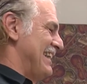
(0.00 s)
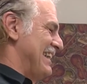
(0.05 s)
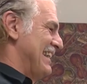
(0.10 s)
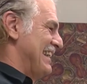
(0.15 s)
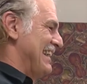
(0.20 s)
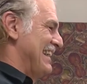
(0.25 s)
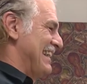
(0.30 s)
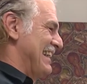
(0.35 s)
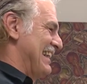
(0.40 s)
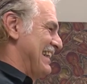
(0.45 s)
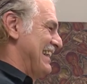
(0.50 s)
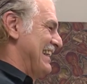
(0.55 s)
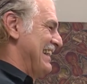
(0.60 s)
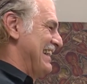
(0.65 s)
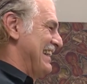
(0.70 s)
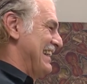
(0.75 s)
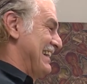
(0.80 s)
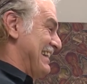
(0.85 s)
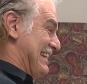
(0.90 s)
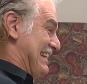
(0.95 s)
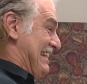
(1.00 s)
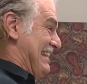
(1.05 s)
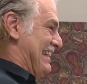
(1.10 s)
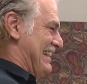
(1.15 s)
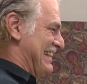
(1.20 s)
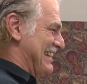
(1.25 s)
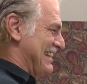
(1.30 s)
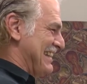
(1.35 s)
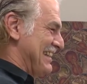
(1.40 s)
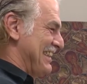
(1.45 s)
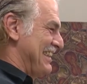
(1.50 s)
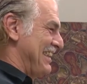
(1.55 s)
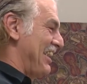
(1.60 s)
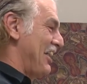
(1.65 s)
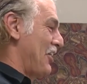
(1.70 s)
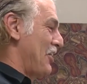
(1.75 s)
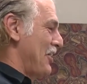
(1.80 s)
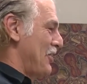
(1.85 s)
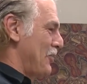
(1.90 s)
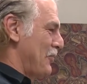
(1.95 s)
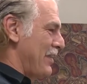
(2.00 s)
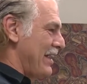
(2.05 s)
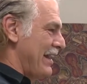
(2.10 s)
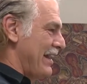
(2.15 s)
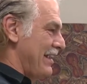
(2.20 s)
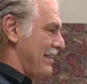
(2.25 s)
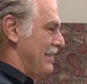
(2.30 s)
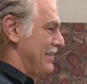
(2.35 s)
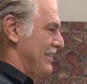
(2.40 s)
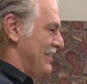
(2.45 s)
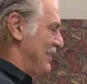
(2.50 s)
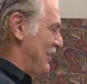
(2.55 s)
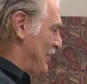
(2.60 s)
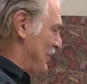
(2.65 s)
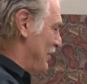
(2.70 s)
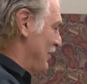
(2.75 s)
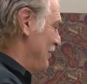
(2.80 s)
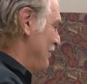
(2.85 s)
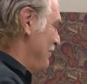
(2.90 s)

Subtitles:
the students in learning how to find the right band members for